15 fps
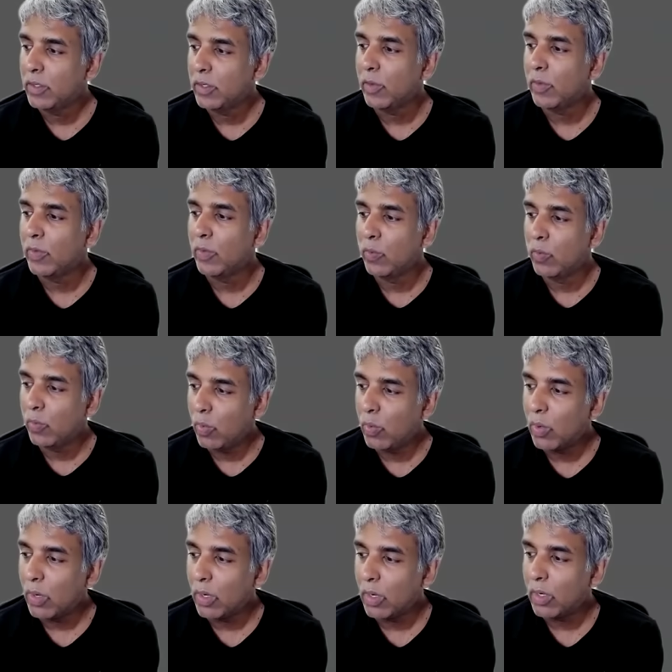the
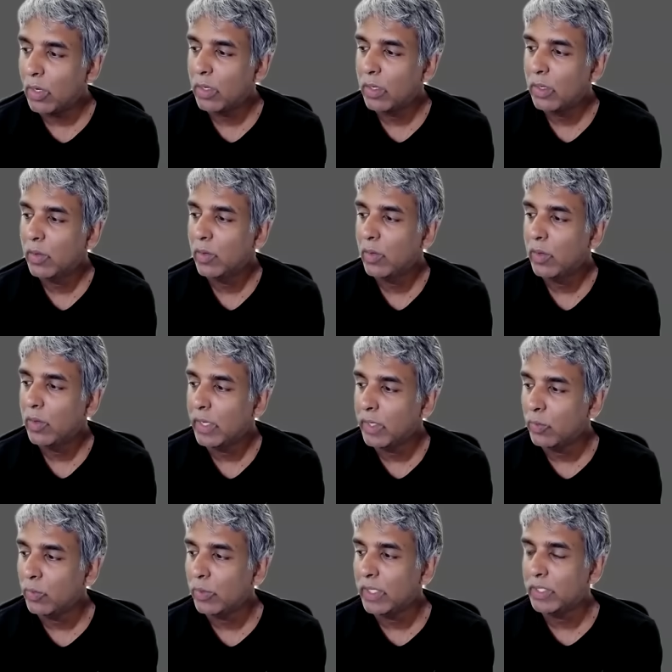war
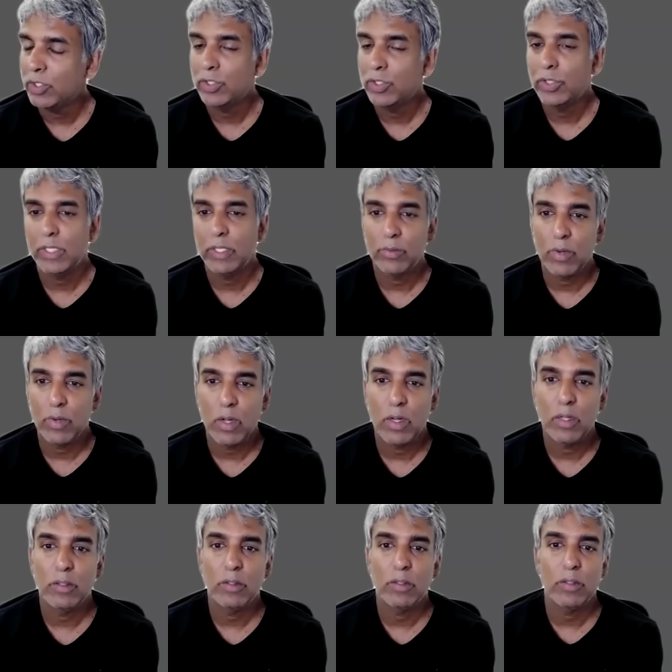in which
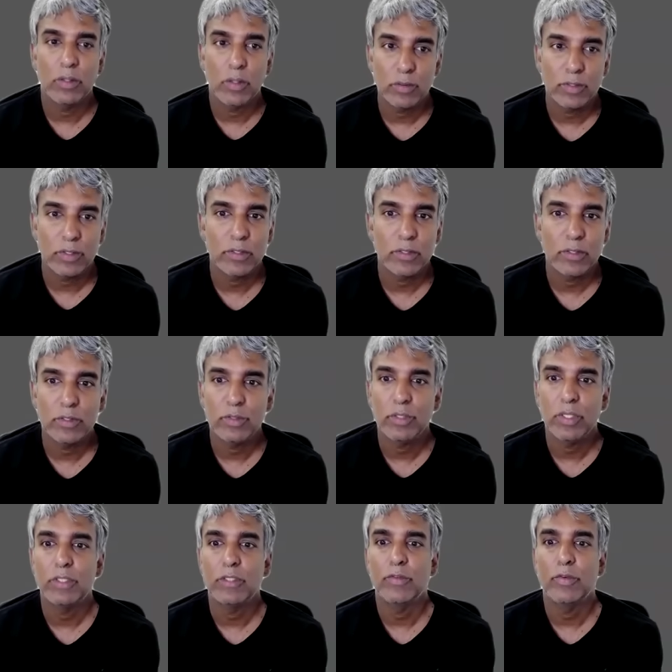Iran closes the
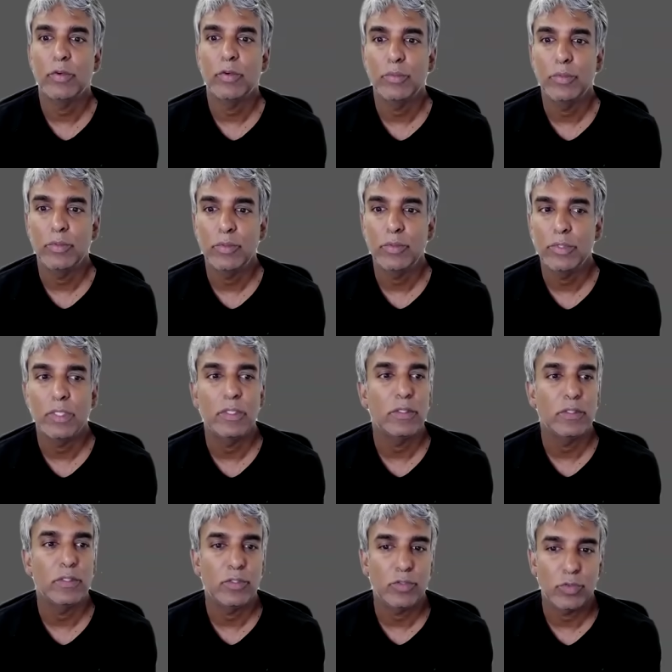Straits of Hormuz, it
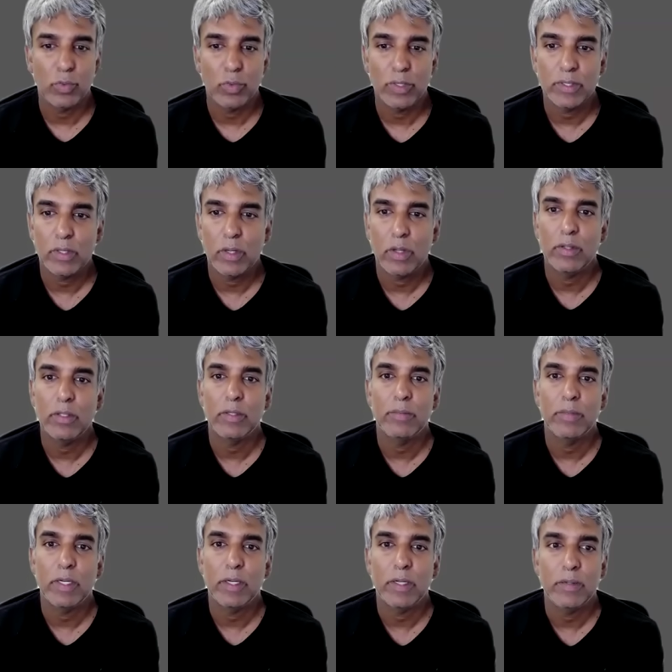destroys all the
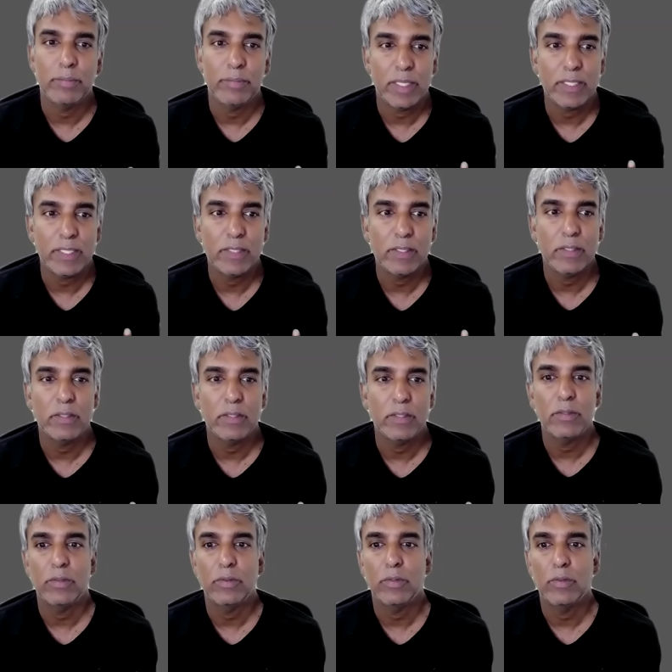American
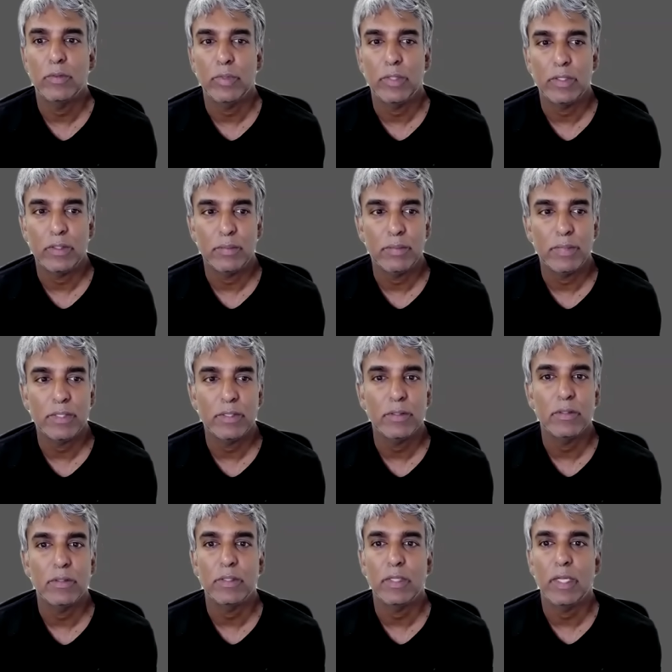bases with
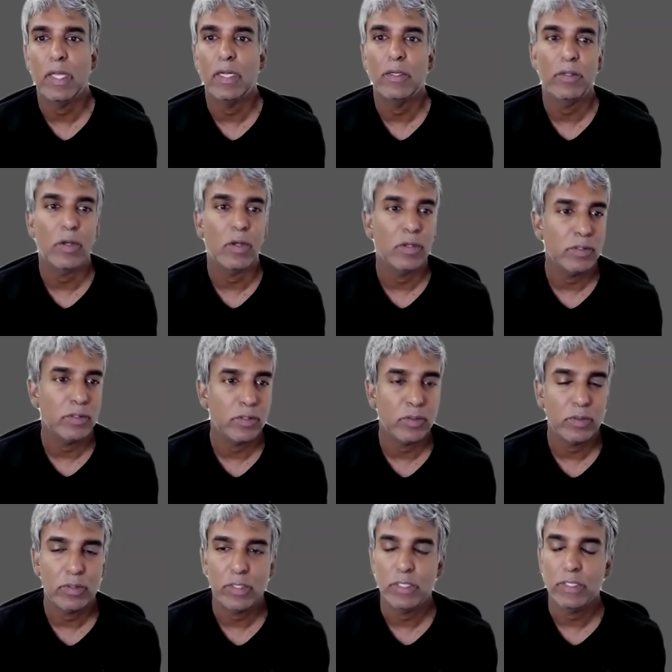missiles and
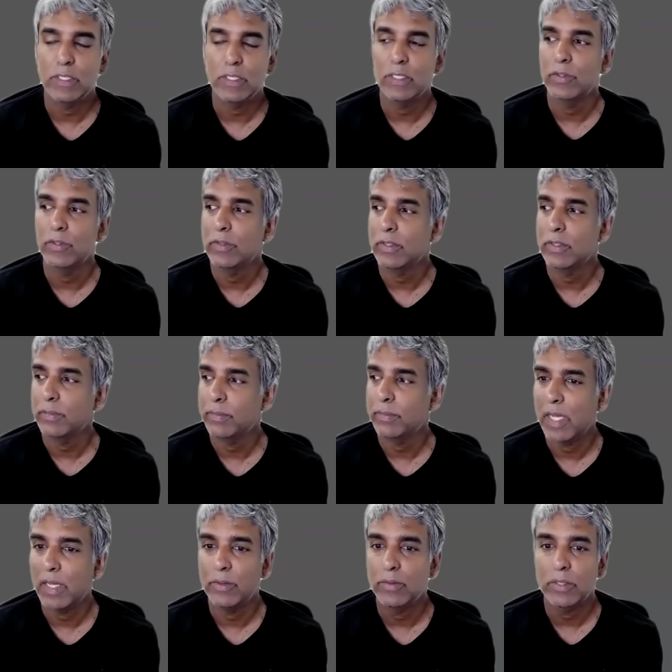also continues to
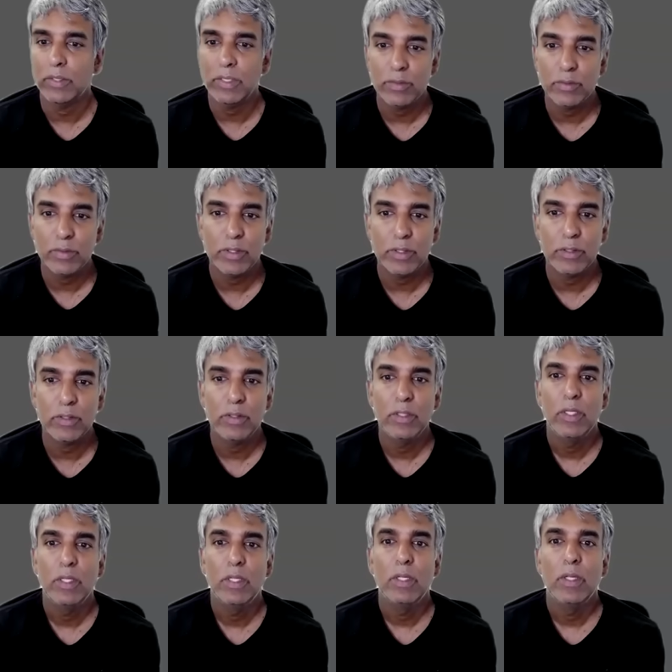pound
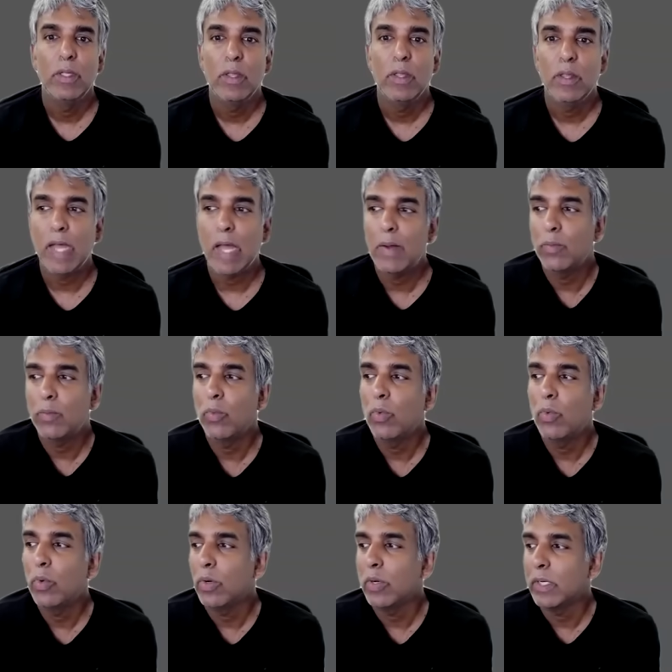Israel. That
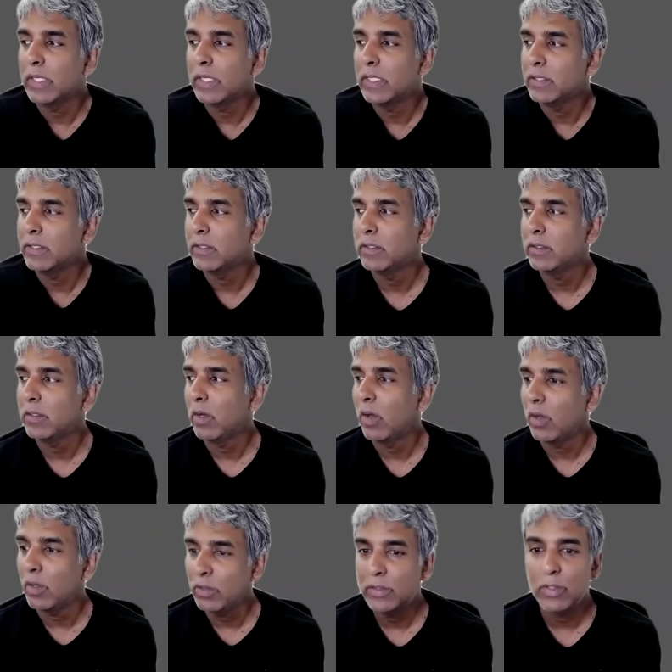war is
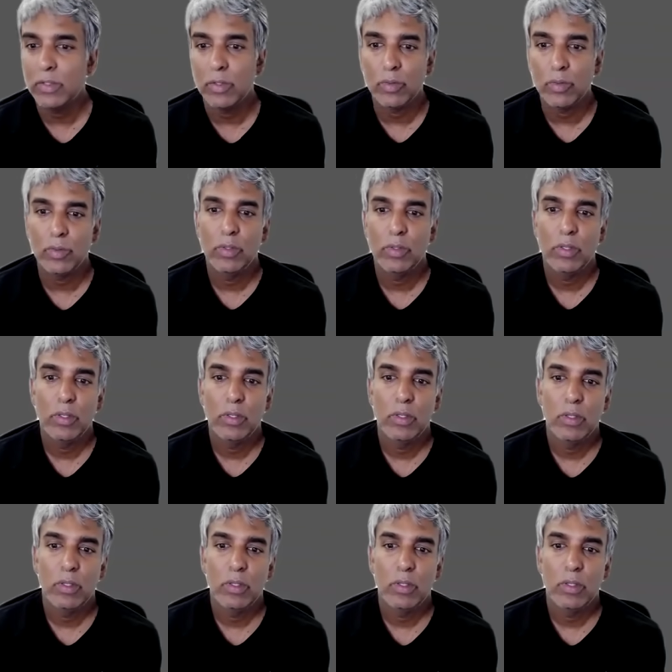also,